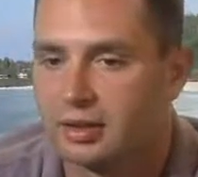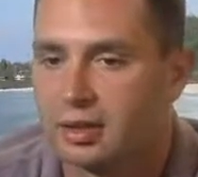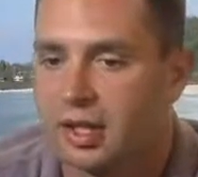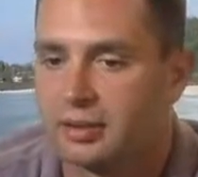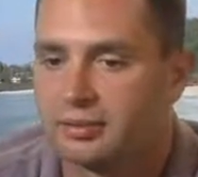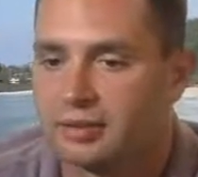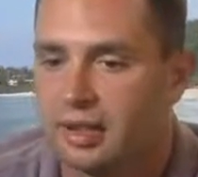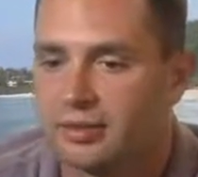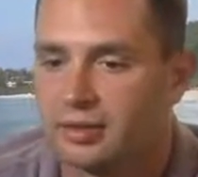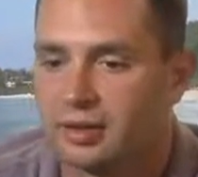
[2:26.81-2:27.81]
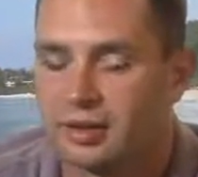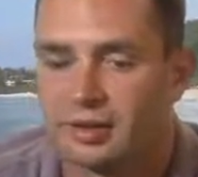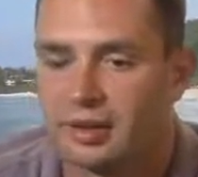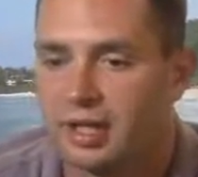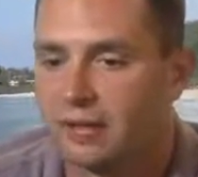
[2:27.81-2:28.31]

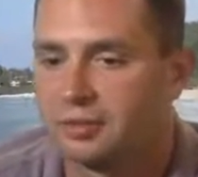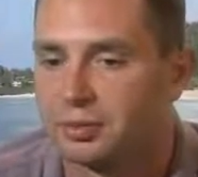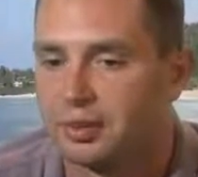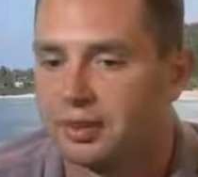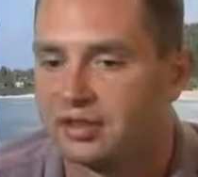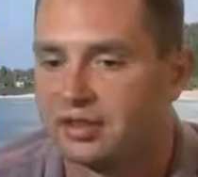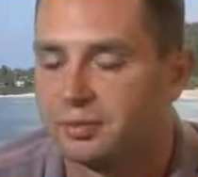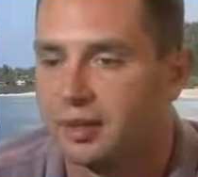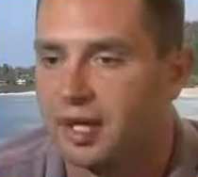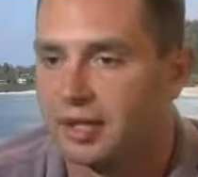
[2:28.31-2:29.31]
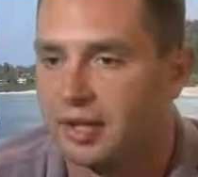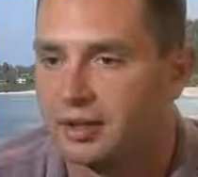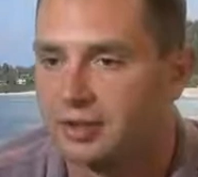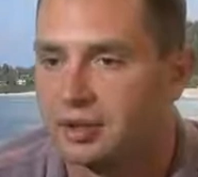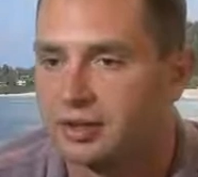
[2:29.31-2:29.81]
after really sitting back out
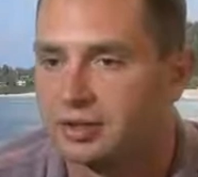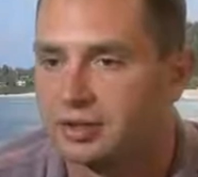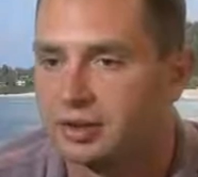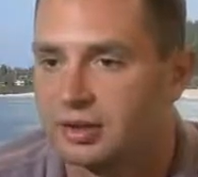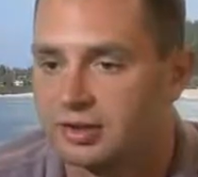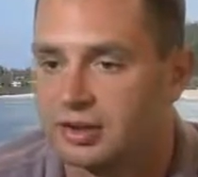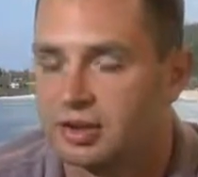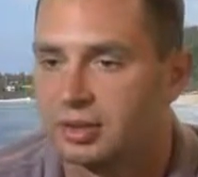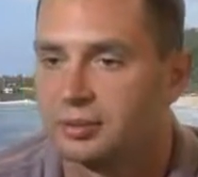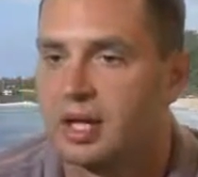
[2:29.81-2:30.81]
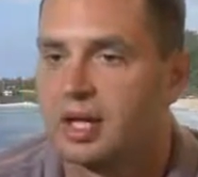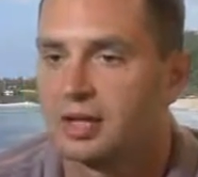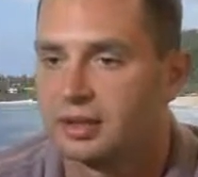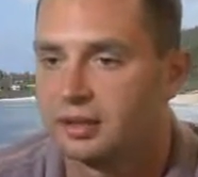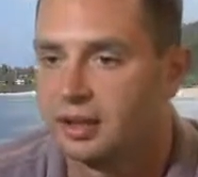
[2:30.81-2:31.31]
of the picture and looking
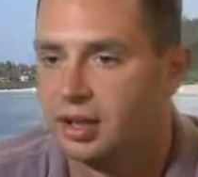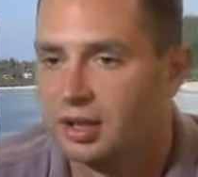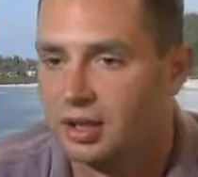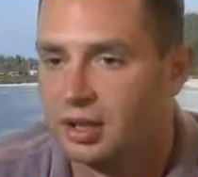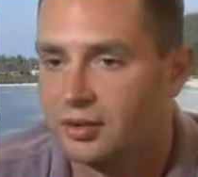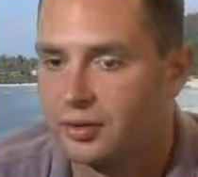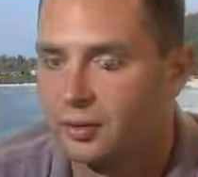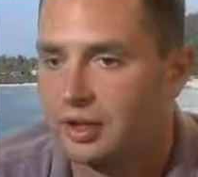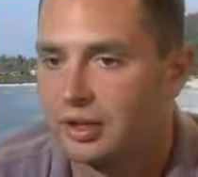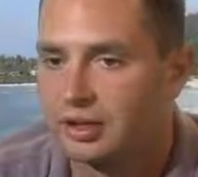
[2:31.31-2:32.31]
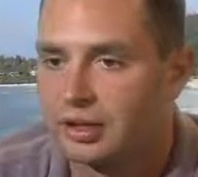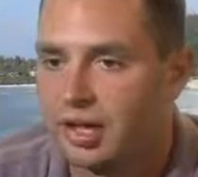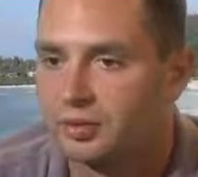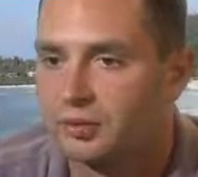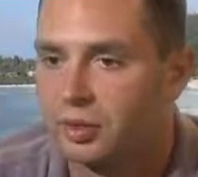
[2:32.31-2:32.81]
back at the way
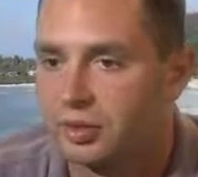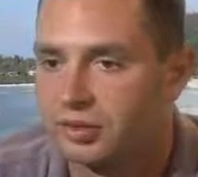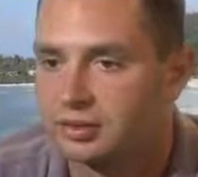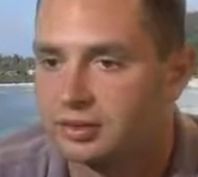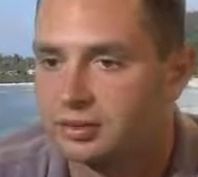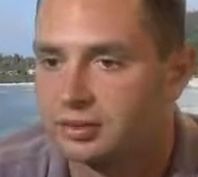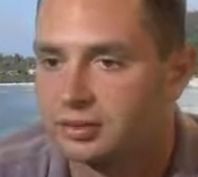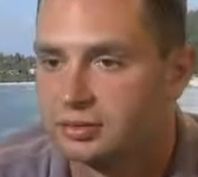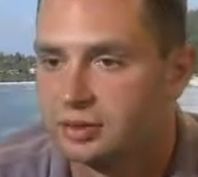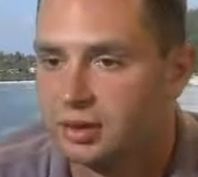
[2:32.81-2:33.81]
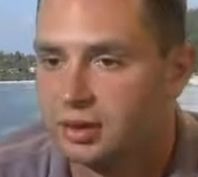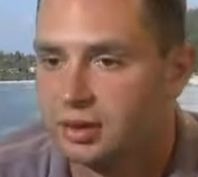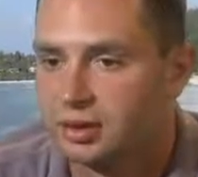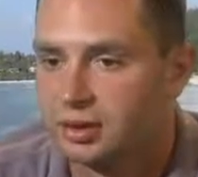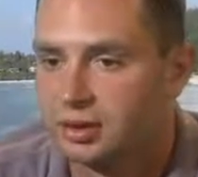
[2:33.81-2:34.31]
life was,
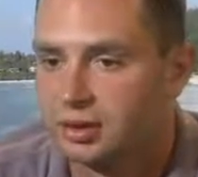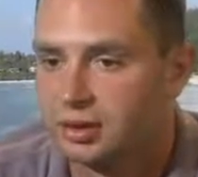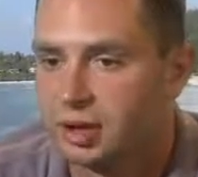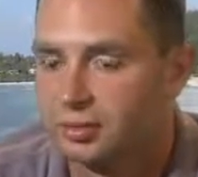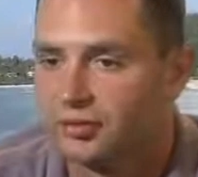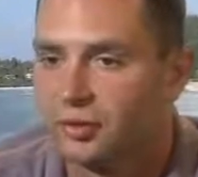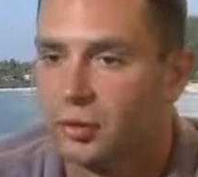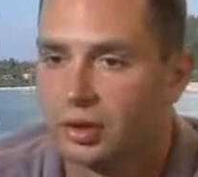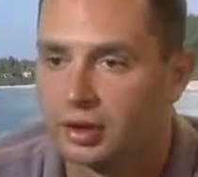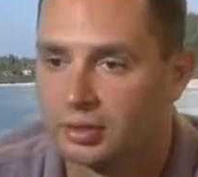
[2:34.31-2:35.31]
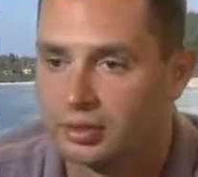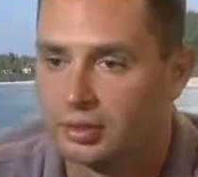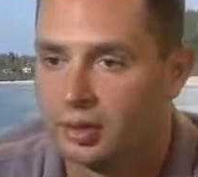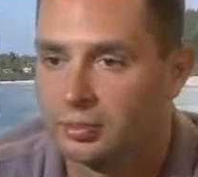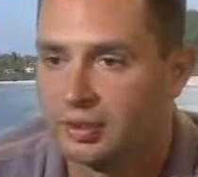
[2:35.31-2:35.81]
before
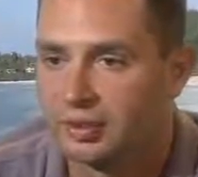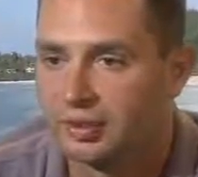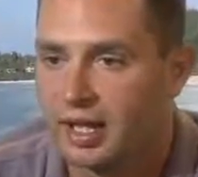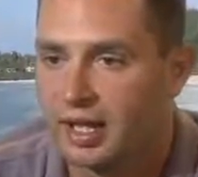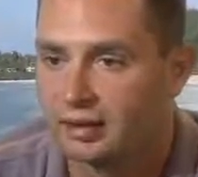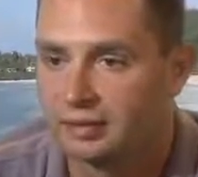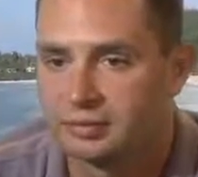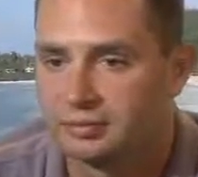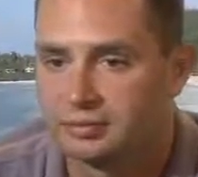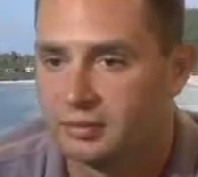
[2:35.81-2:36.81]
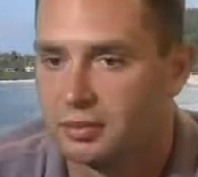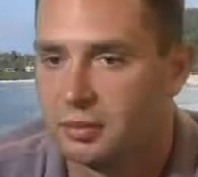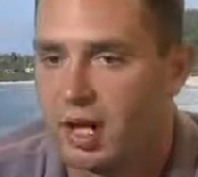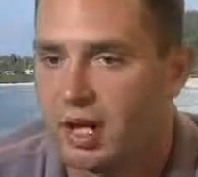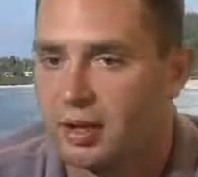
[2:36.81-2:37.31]
Habilitat,
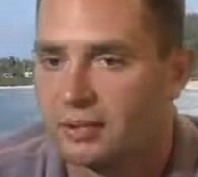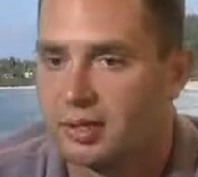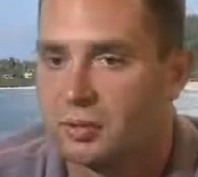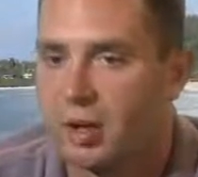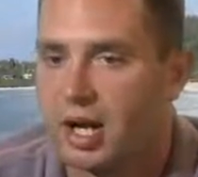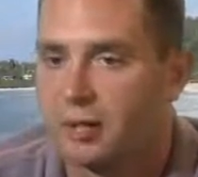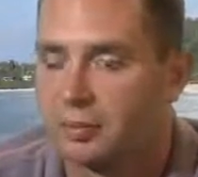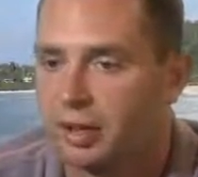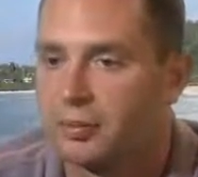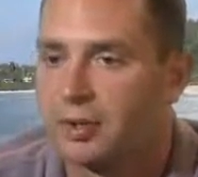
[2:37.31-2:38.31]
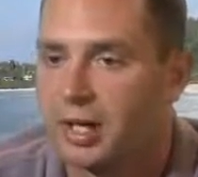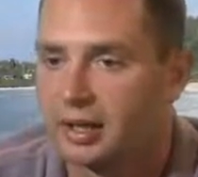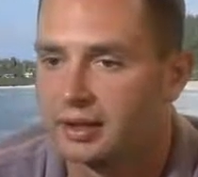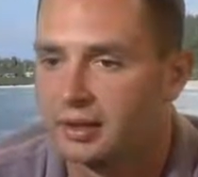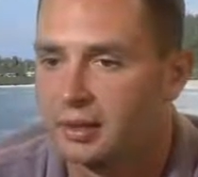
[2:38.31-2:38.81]
why go back?